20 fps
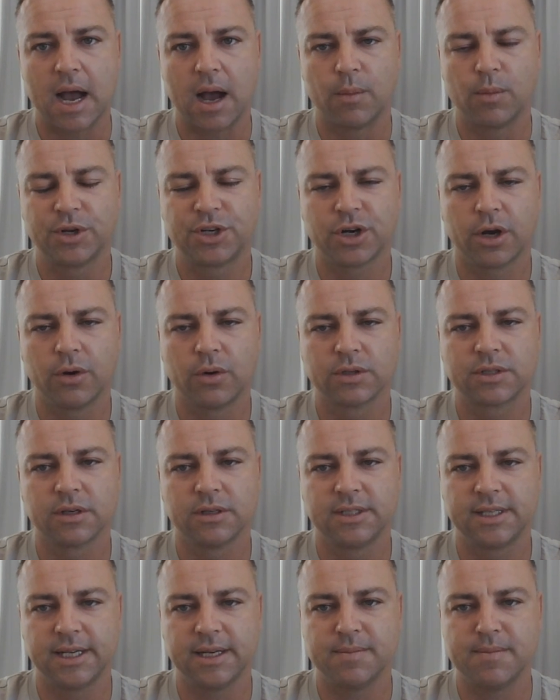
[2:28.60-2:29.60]
which I also
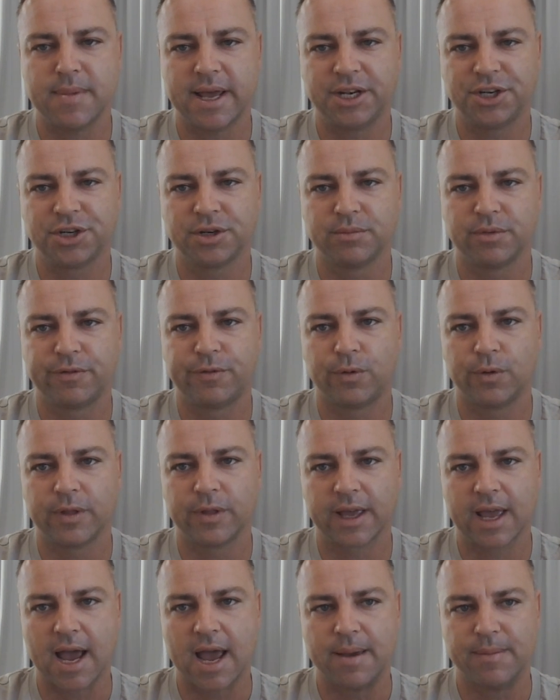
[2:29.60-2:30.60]
did mention before the
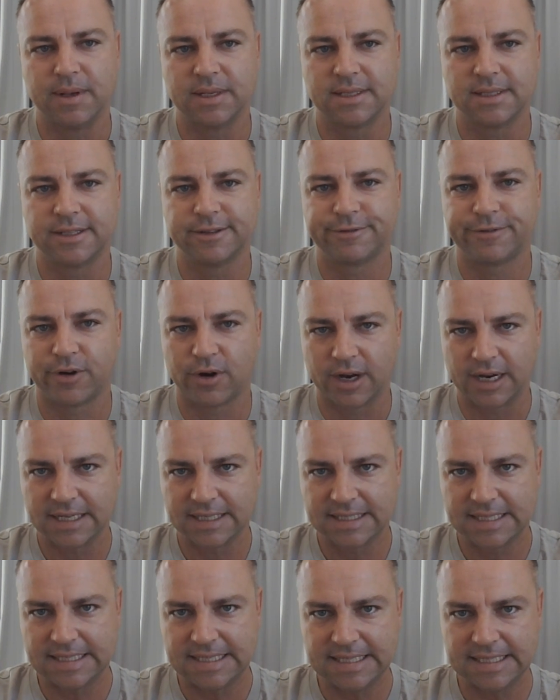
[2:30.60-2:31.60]
game as a defining
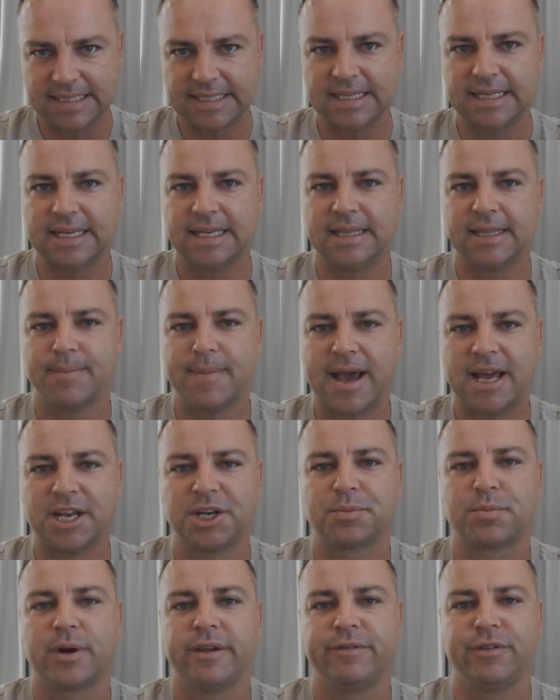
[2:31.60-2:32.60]
statistic in the
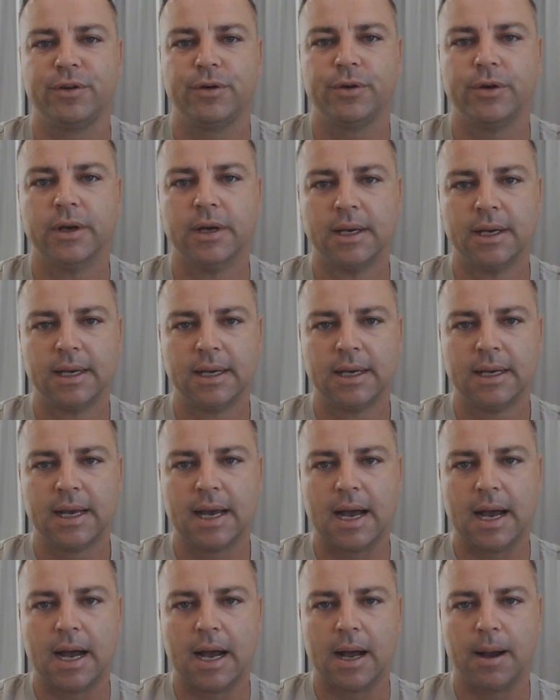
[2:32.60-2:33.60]
match preview.
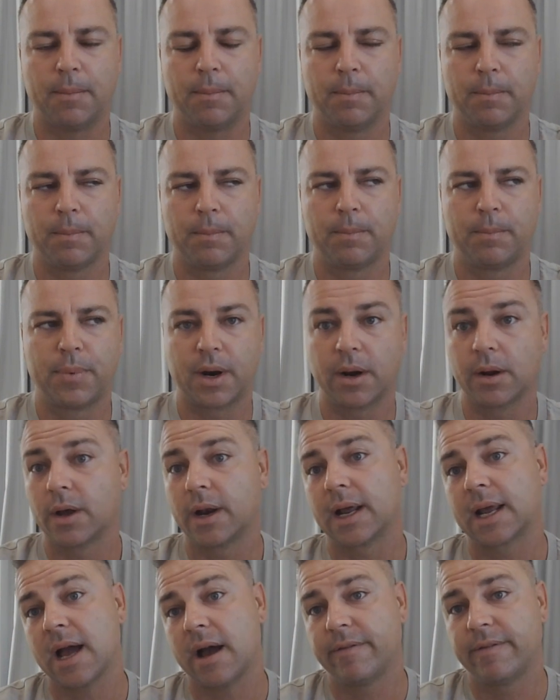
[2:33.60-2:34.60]
But I'm going
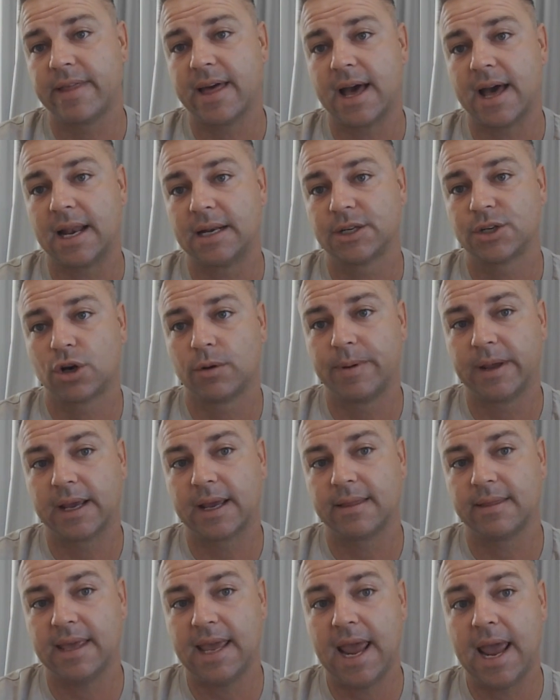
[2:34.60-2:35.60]
to cover that topic
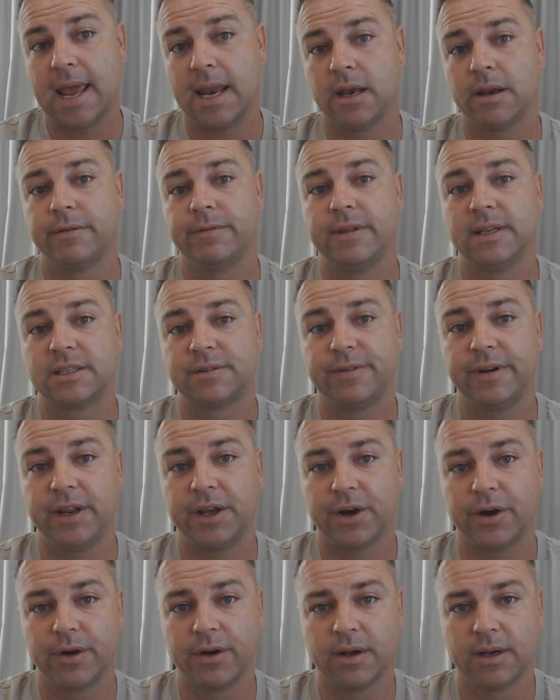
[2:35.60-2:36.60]
at the end of this
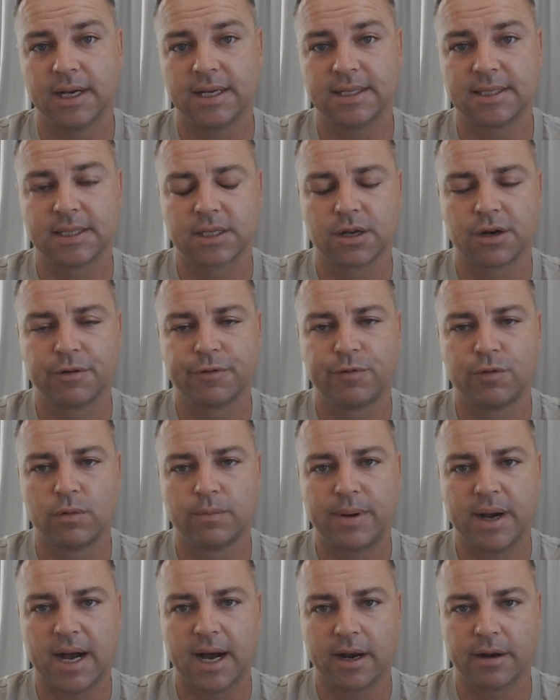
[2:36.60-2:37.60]
video, as it's going to
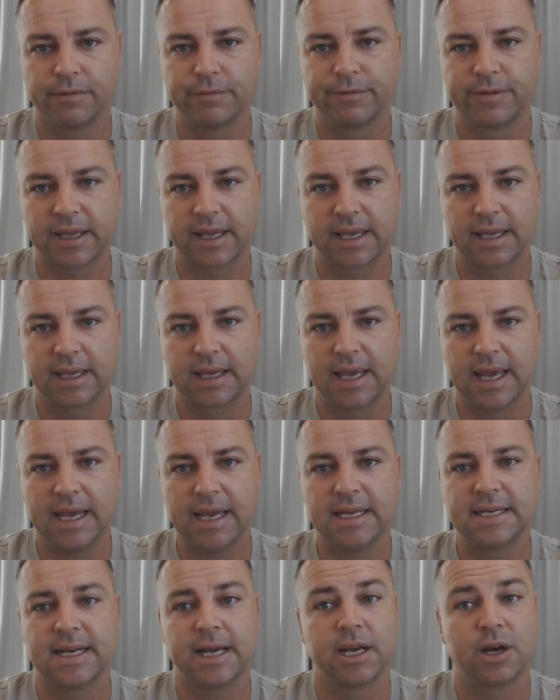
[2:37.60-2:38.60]
form part of the
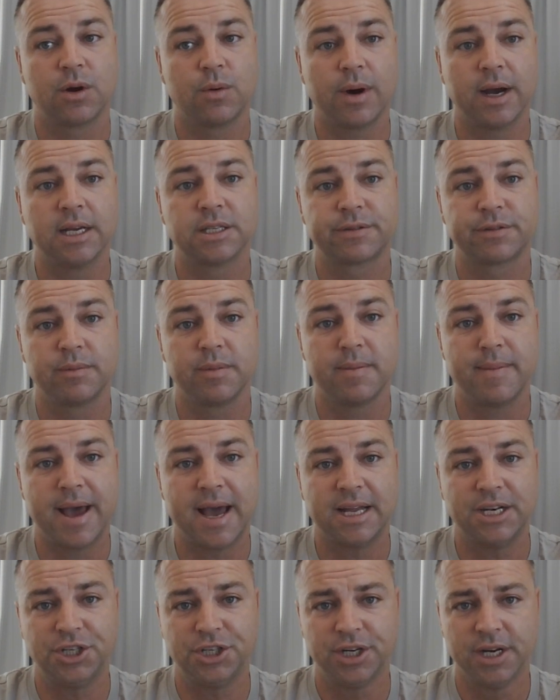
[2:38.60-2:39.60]
key takeaways from the
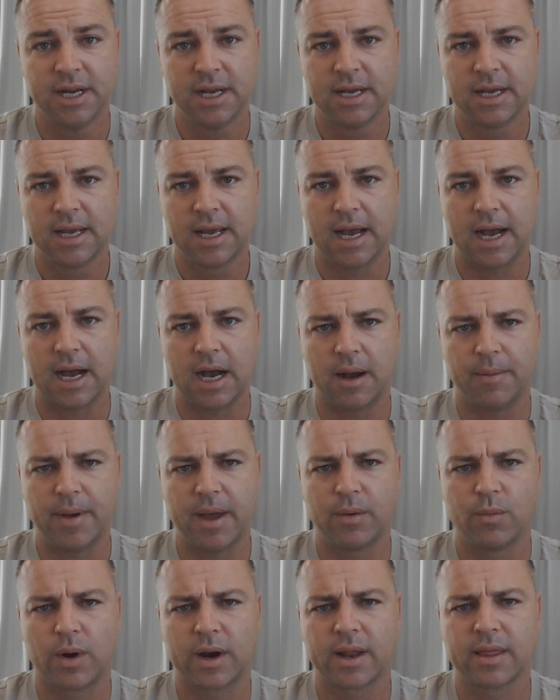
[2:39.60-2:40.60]
match,
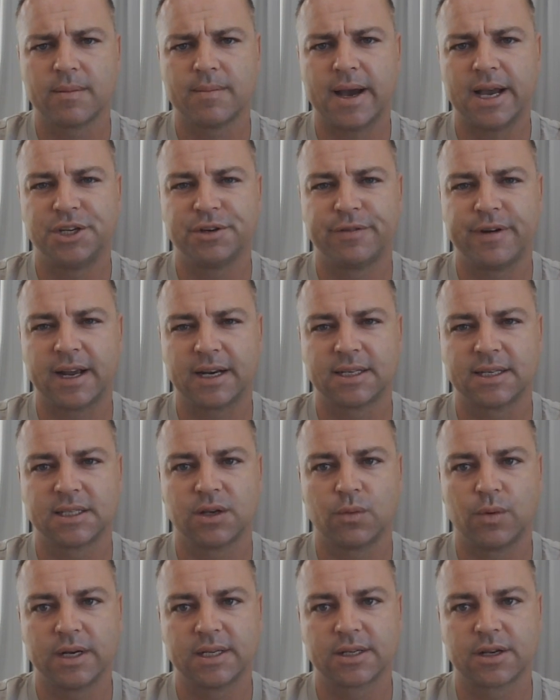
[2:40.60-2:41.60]
and one of the major factors
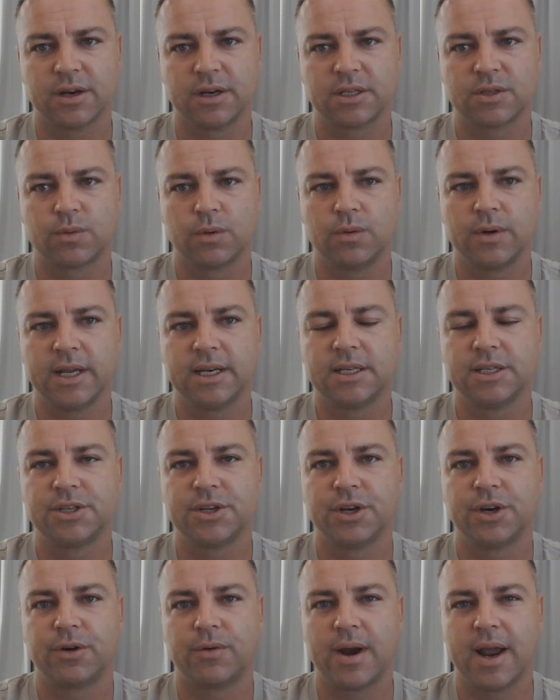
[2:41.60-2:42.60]
that West Coast will need to
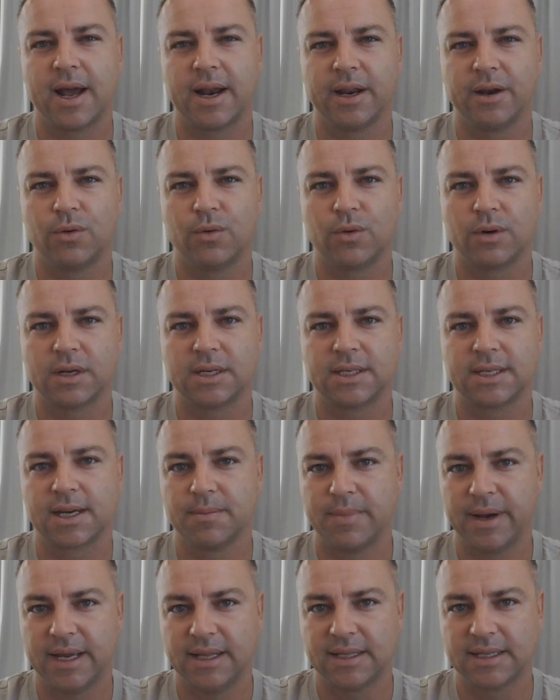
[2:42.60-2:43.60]
turn around in order to
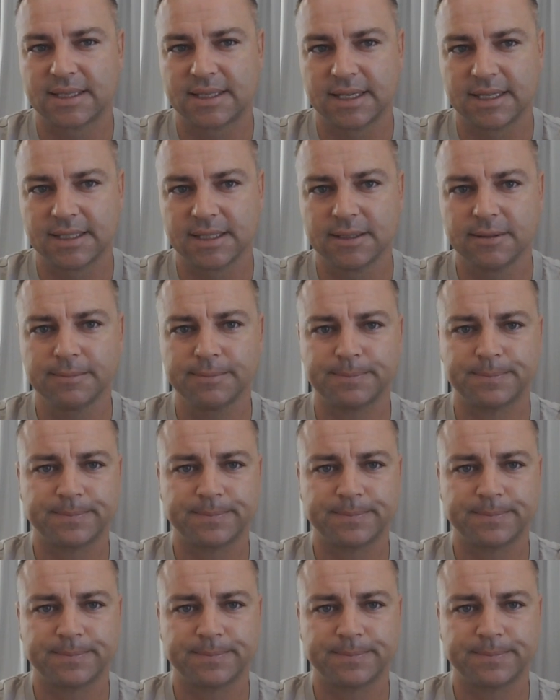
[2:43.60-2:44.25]
compete this season.